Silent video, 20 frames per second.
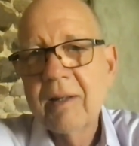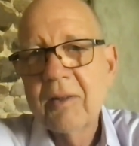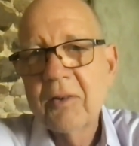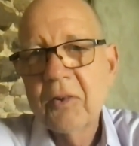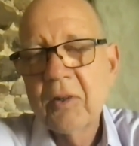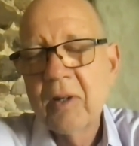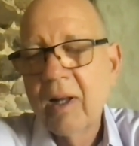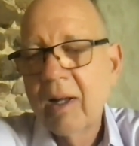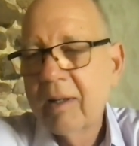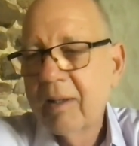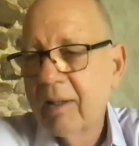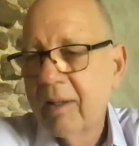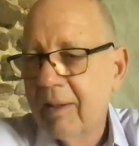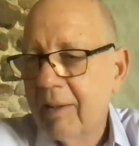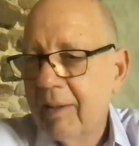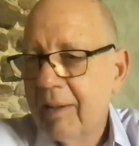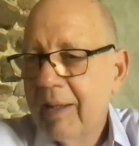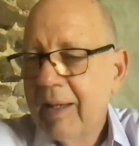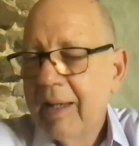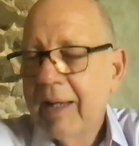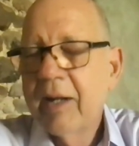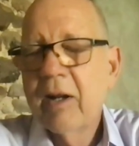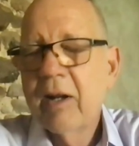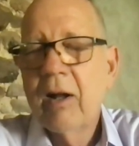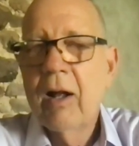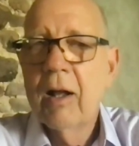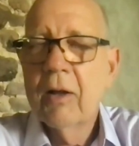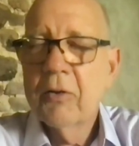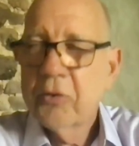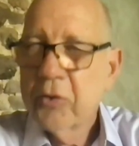It's not. It
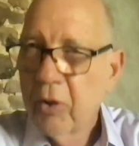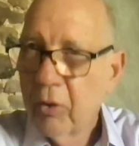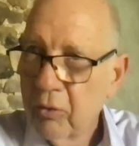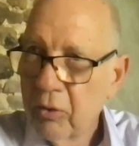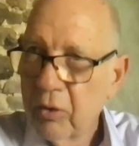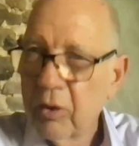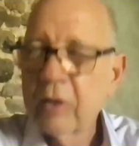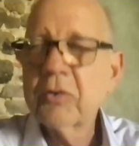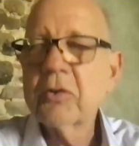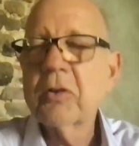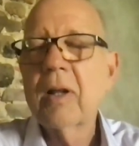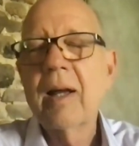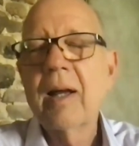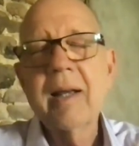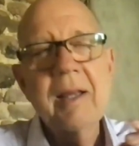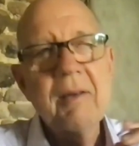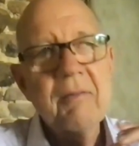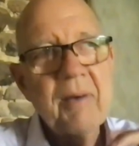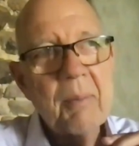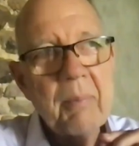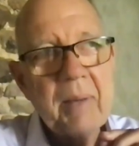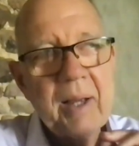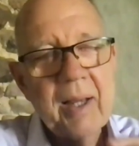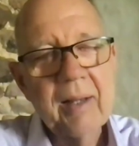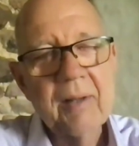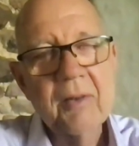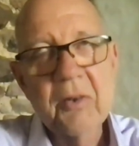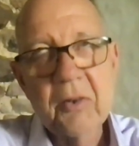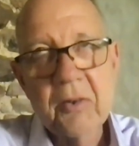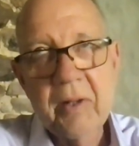also looks like, if I
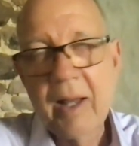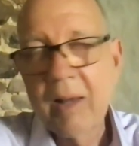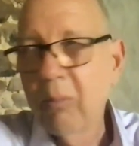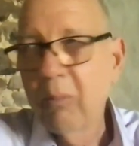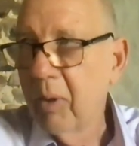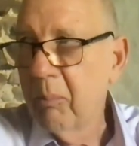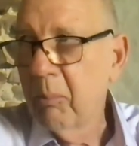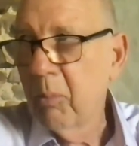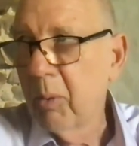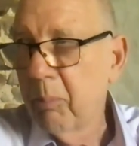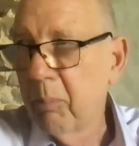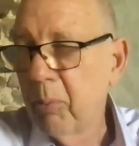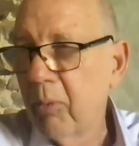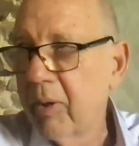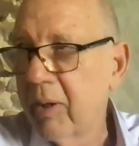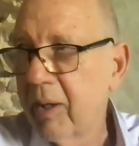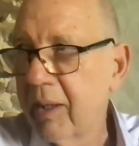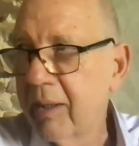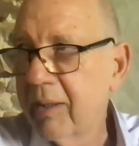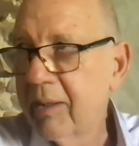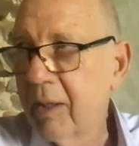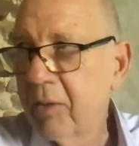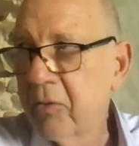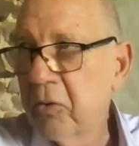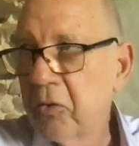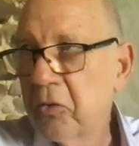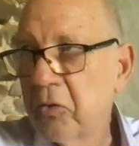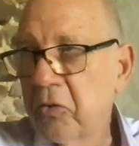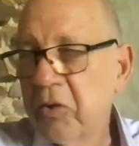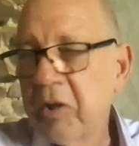may just add one more point, it
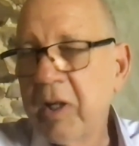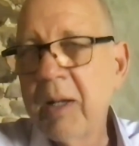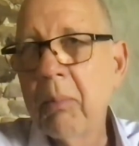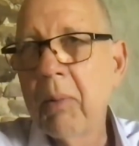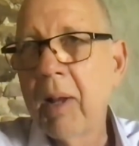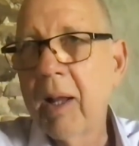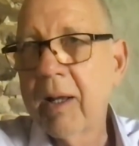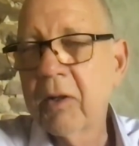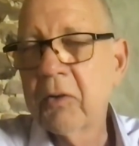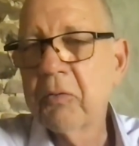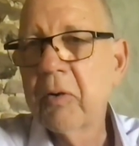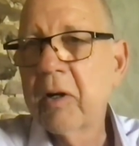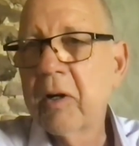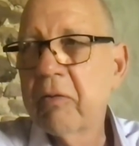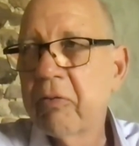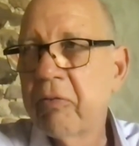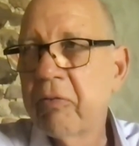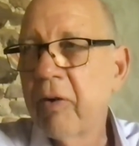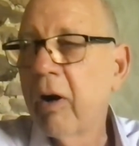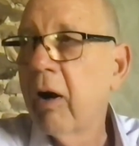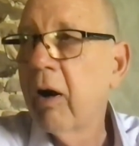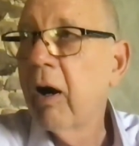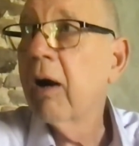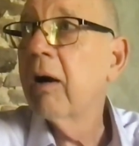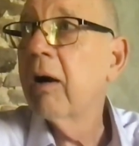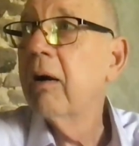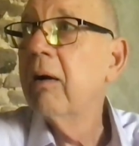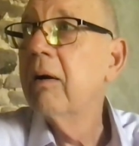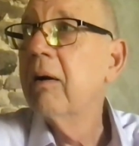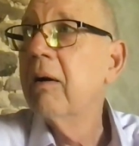doesn't seem like it's very
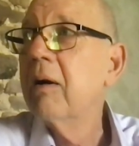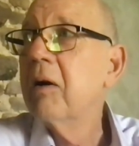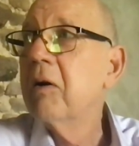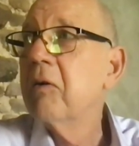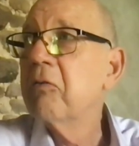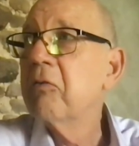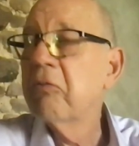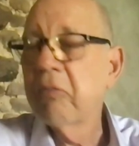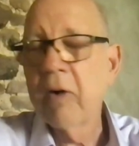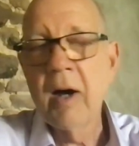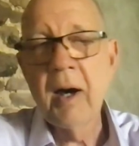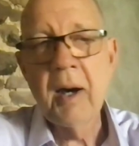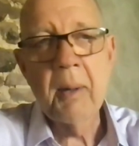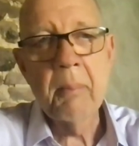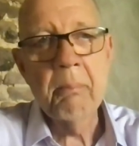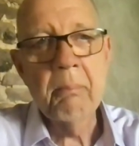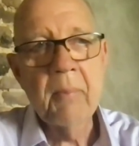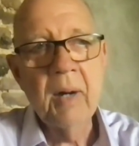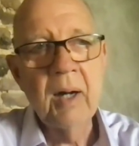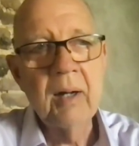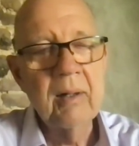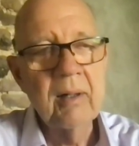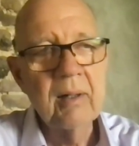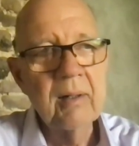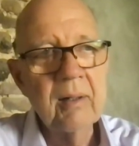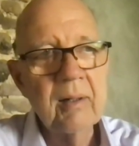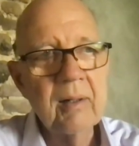far from